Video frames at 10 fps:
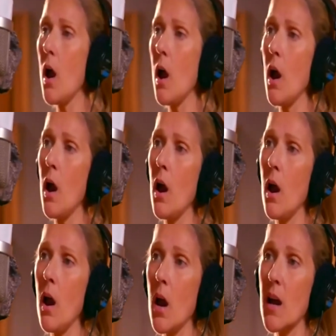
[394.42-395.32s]

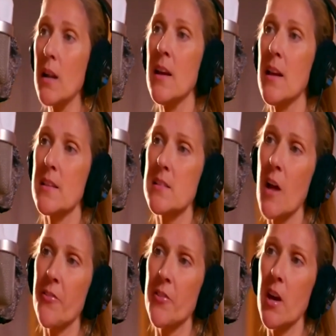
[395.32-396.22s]
Rene-Charles faced harsh
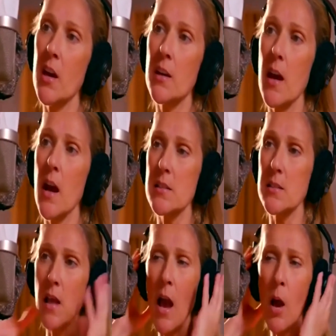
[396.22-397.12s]
criticism from
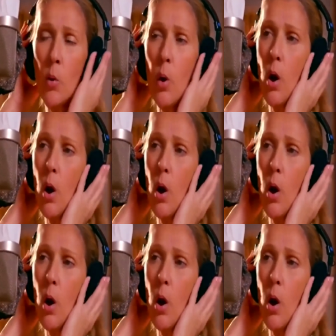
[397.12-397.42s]
both media